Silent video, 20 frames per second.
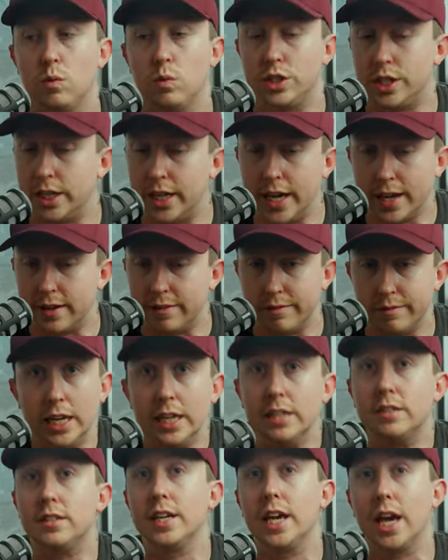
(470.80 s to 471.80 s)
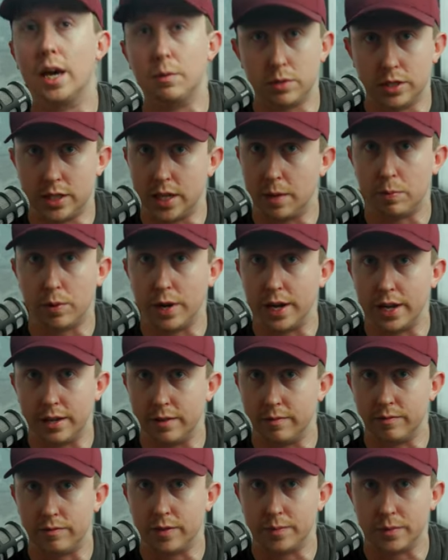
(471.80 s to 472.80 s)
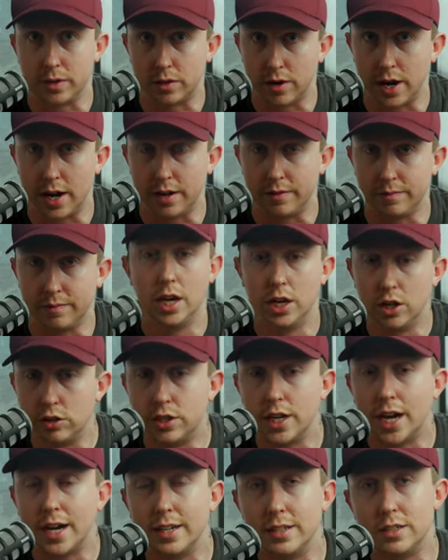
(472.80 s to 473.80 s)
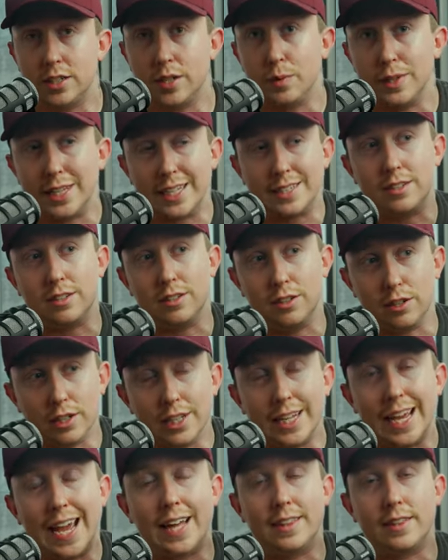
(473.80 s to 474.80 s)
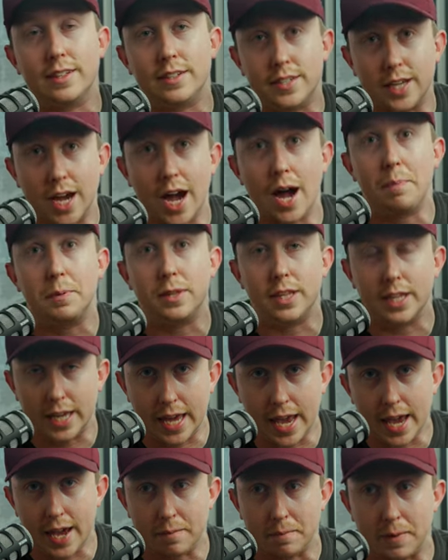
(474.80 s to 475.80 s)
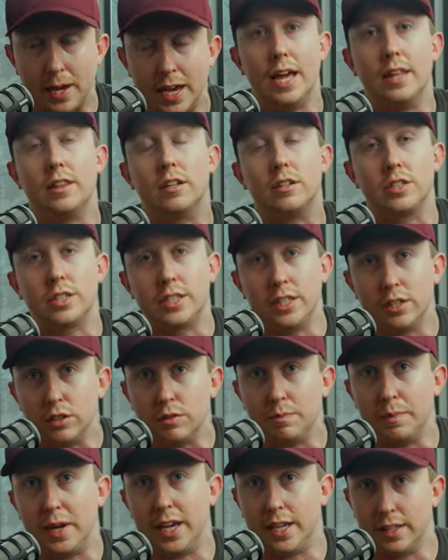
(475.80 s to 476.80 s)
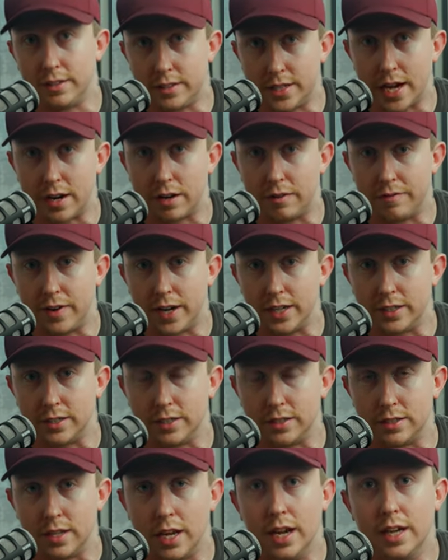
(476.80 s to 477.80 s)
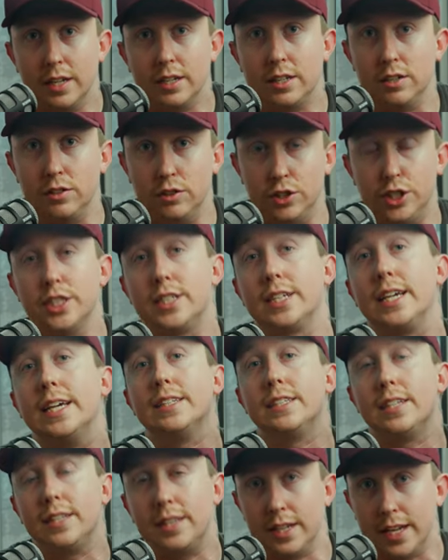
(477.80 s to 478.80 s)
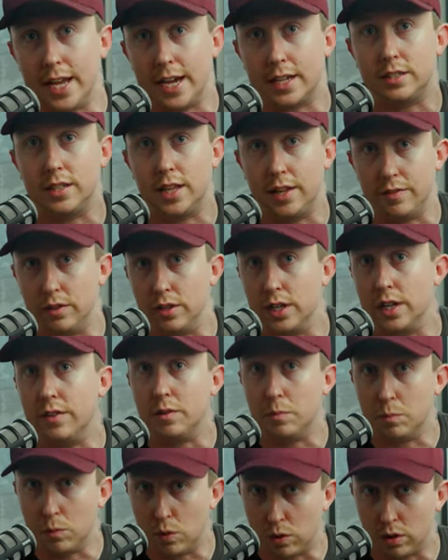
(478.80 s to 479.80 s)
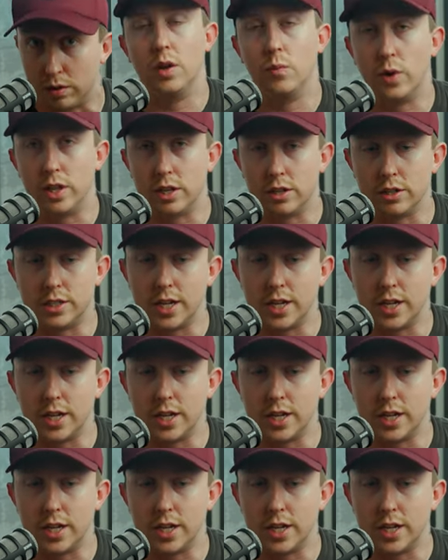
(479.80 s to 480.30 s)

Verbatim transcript: which again, easily helps separate him from the crowd. And you're talking to someone that's literally at the top of the game and they're still making sacrifices to just get to the next level even more. And whether you're